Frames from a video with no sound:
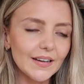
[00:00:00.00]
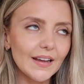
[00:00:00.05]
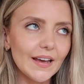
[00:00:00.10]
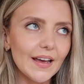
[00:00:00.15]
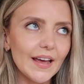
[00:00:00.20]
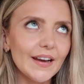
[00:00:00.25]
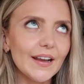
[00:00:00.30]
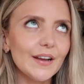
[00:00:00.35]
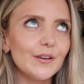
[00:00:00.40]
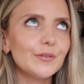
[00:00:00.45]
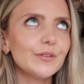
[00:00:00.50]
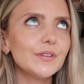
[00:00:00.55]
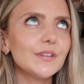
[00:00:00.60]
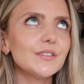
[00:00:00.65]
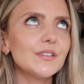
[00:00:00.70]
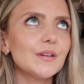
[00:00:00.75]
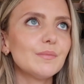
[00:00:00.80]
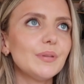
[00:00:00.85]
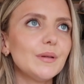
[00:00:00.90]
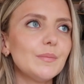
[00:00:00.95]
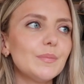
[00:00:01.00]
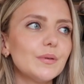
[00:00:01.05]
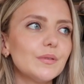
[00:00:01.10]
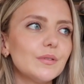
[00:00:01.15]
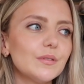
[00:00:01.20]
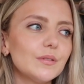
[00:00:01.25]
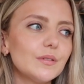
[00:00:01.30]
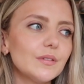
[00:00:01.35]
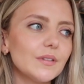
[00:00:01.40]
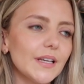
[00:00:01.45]
And I know that some
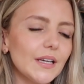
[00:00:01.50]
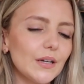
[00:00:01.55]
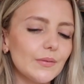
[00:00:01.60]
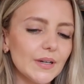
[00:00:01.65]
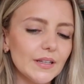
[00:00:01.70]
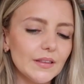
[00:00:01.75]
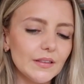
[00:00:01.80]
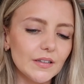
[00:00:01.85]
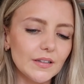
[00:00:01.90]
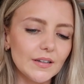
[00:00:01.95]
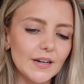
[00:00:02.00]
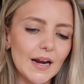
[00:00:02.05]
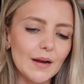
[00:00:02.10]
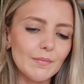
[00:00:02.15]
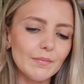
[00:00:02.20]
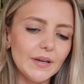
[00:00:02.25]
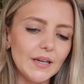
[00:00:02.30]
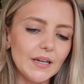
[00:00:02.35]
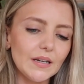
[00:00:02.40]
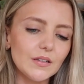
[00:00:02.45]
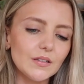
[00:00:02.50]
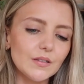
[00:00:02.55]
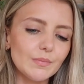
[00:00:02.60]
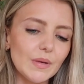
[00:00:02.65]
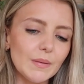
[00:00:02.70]
people, like with their grandparents,